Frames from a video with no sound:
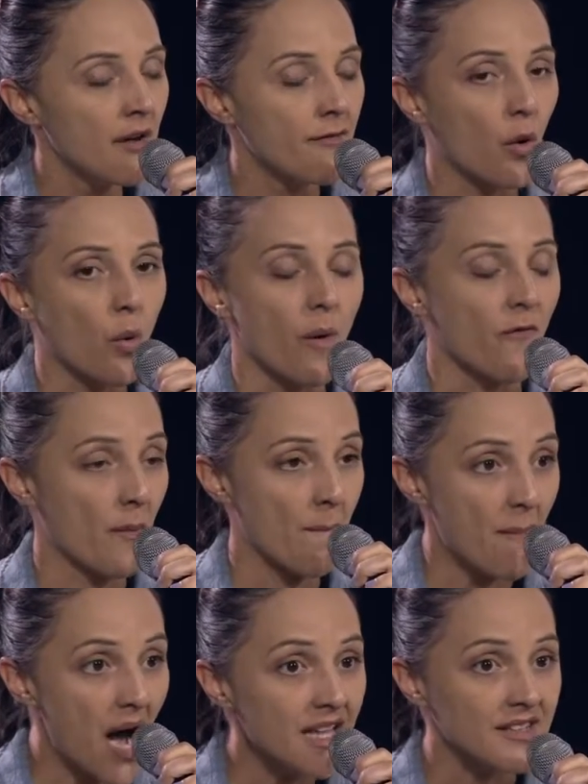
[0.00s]
for
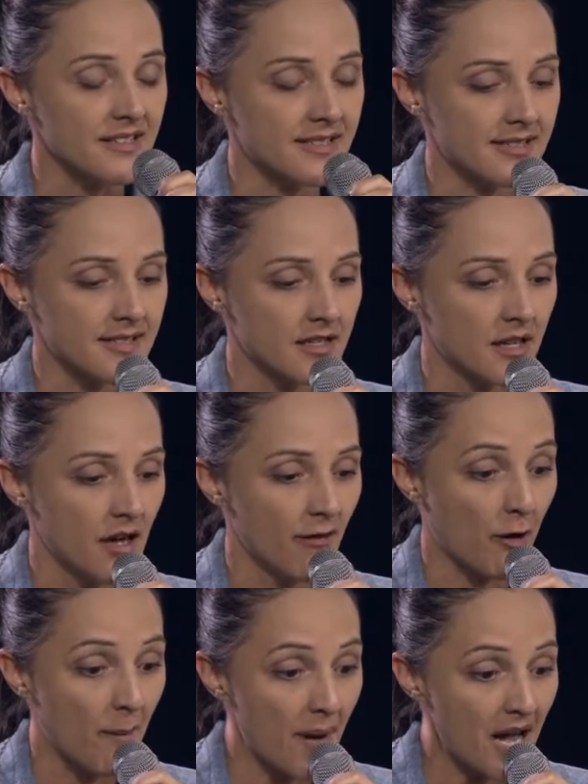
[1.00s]
months.
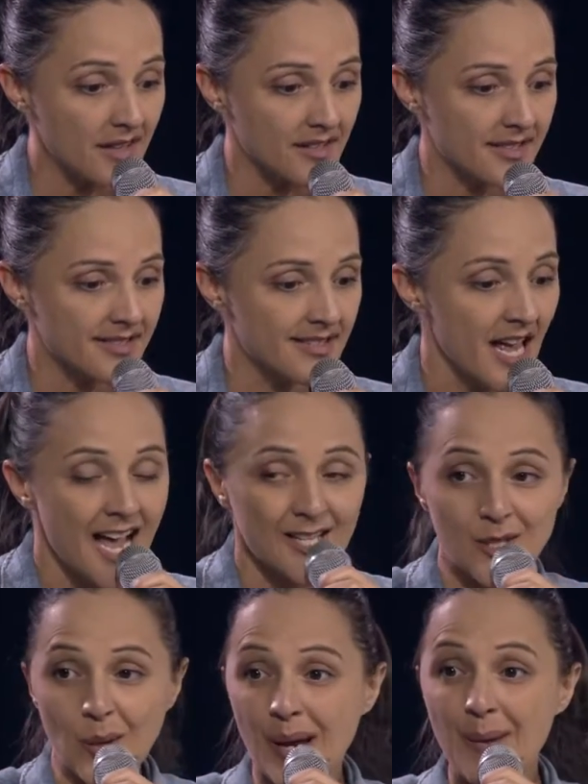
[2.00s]

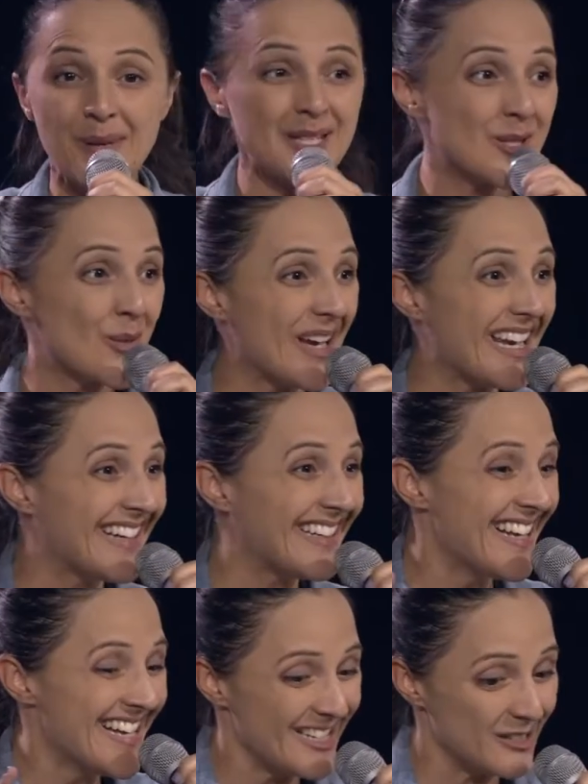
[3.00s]
And so in
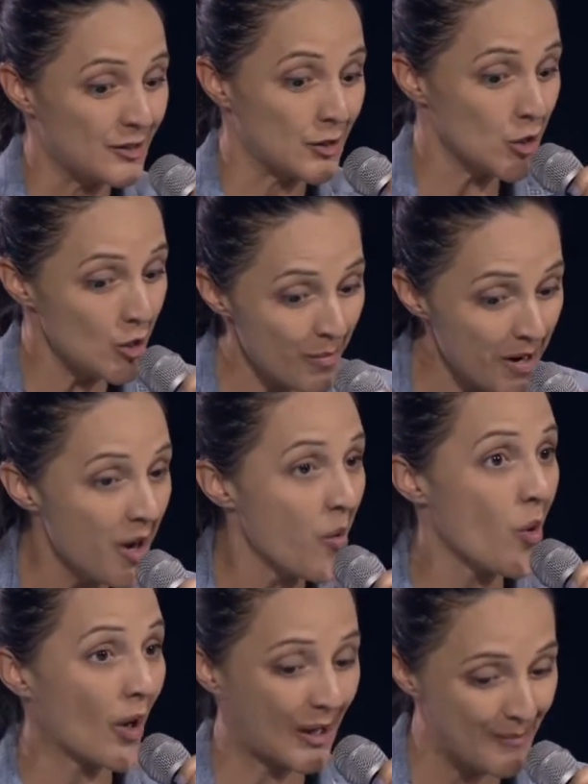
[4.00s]
between Zoom
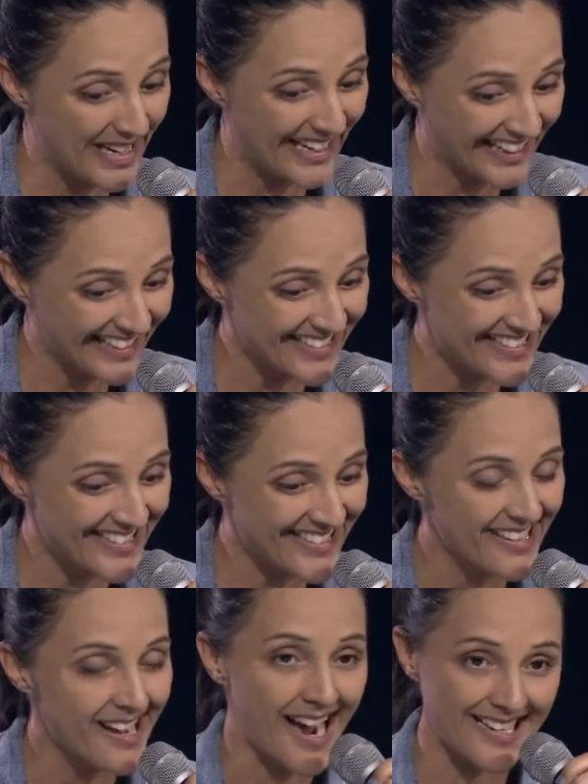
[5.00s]
work meetings,
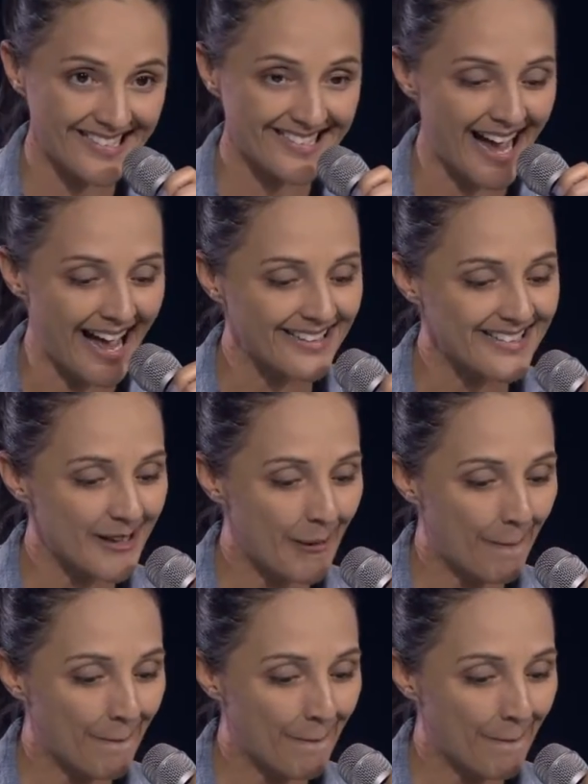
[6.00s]
I sat.